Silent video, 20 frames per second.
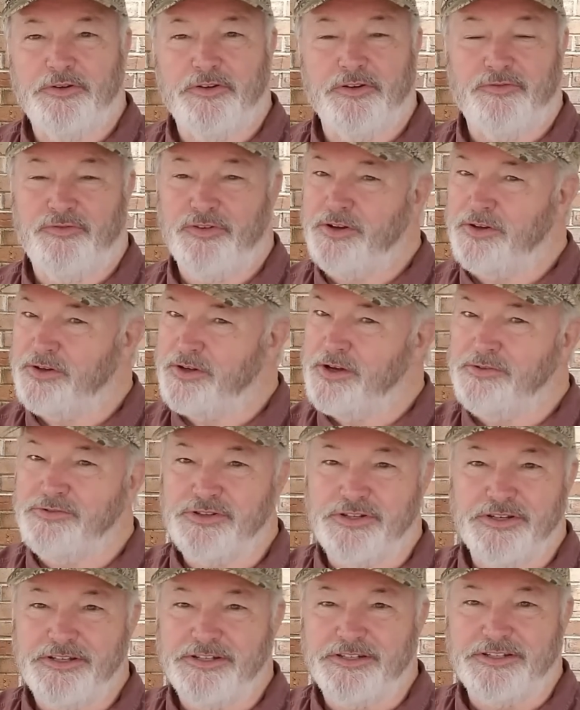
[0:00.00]
FOGO's
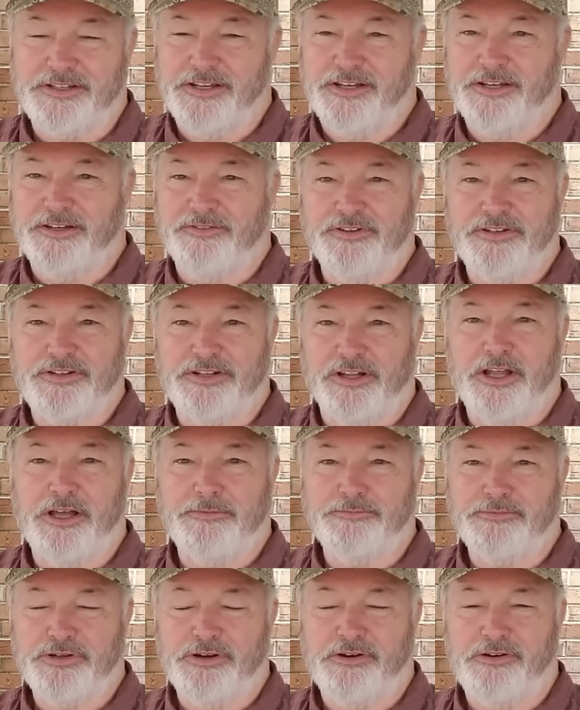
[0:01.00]
good stuff. It's lump
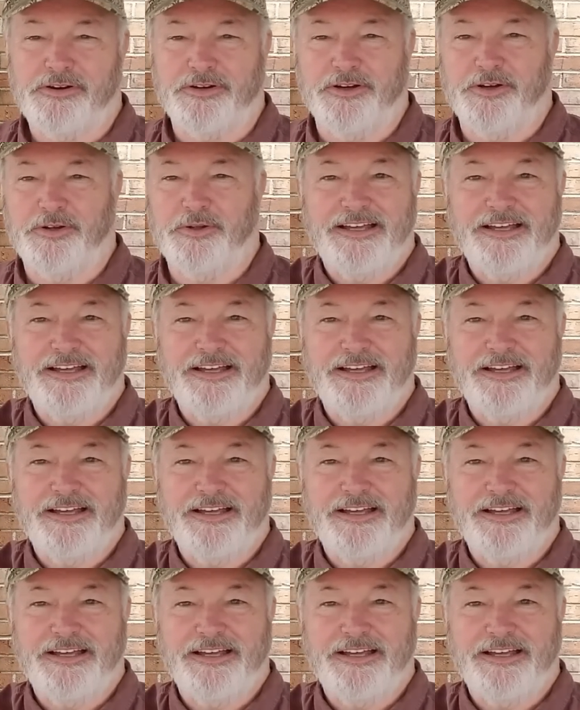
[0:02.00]
charcoal.